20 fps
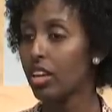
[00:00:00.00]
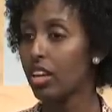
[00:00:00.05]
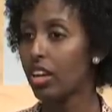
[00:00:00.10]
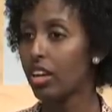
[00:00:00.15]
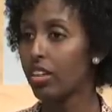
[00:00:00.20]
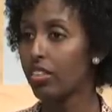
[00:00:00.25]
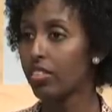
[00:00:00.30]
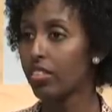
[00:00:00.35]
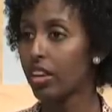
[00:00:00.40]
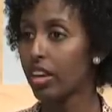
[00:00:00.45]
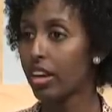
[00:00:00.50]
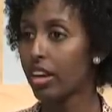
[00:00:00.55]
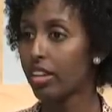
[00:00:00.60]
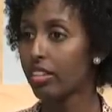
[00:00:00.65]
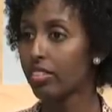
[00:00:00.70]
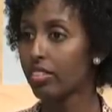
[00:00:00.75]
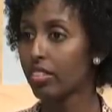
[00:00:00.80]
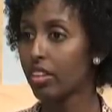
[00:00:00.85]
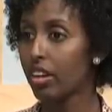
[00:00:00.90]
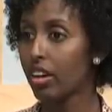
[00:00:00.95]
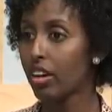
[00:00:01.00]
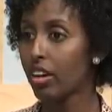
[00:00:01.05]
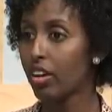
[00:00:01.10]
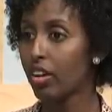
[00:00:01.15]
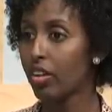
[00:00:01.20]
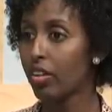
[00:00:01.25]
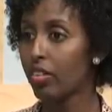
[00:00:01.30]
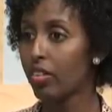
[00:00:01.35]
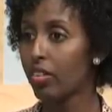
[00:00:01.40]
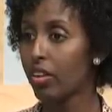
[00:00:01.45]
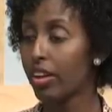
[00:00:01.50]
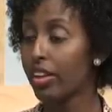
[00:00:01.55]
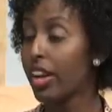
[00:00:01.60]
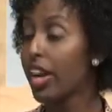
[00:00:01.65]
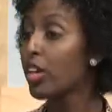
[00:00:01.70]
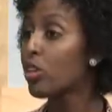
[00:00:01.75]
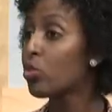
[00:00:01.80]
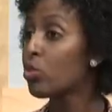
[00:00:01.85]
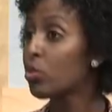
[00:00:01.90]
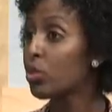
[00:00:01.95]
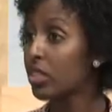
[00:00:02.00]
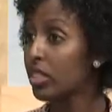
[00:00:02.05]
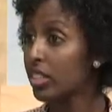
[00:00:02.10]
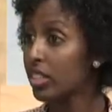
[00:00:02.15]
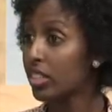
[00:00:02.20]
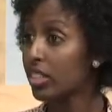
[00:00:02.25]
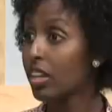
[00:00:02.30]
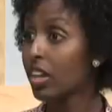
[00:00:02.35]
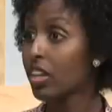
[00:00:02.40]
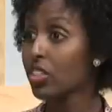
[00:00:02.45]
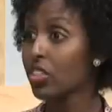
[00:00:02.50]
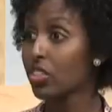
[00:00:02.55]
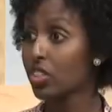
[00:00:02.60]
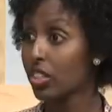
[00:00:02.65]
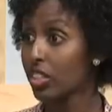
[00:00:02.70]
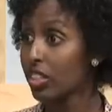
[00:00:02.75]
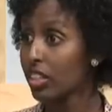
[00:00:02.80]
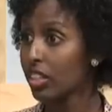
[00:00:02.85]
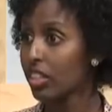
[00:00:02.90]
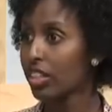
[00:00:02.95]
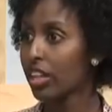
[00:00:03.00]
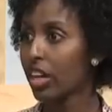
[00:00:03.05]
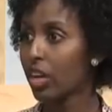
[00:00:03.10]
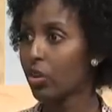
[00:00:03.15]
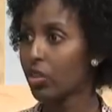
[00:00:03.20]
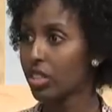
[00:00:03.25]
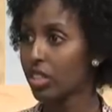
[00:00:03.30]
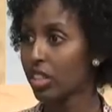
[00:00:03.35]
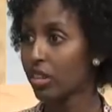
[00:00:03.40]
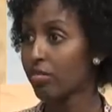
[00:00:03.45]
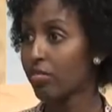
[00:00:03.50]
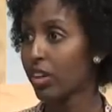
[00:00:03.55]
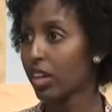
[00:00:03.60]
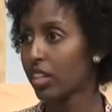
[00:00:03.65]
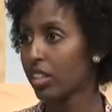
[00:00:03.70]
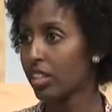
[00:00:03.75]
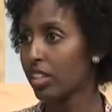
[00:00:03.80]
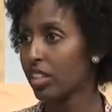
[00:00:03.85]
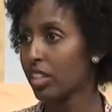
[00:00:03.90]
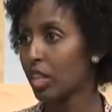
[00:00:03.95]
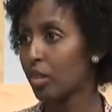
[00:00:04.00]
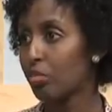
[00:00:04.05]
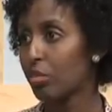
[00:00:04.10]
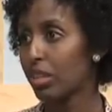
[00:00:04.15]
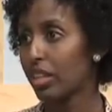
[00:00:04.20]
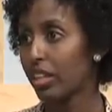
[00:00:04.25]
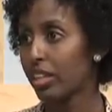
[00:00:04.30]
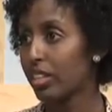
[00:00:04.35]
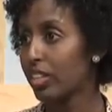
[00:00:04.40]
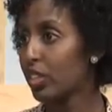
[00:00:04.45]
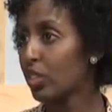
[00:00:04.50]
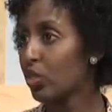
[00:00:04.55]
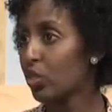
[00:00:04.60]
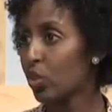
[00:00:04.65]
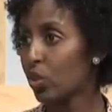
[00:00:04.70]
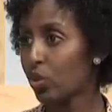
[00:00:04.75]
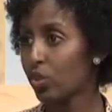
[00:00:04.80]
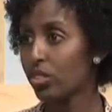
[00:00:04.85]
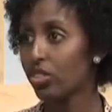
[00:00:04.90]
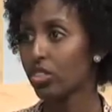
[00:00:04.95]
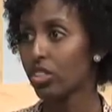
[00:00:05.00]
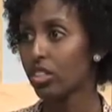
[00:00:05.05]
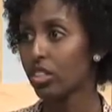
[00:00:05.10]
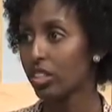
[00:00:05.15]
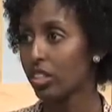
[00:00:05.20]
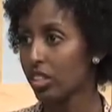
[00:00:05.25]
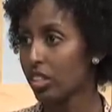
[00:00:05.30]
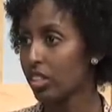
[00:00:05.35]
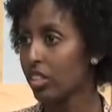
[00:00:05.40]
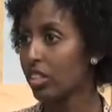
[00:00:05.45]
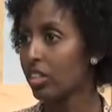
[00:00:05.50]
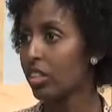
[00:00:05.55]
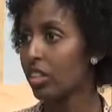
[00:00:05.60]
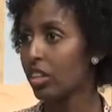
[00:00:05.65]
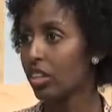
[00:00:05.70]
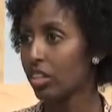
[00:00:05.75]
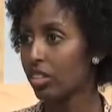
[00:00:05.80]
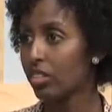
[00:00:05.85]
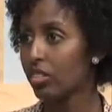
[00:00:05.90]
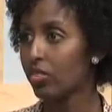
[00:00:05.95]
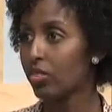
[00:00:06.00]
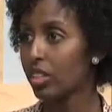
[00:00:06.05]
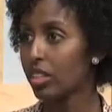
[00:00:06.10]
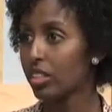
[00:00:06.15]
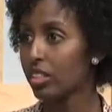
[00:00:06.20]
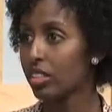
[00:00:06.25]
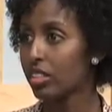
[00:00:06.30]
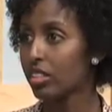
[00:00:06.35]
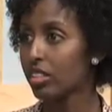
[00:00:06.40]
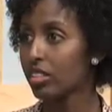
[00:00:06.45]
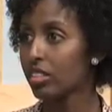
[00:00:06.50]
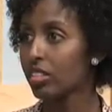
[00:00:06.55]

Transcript: and that uh, and I could see externally how it's affecting them, but I didn't know internally. Uh, it's interesting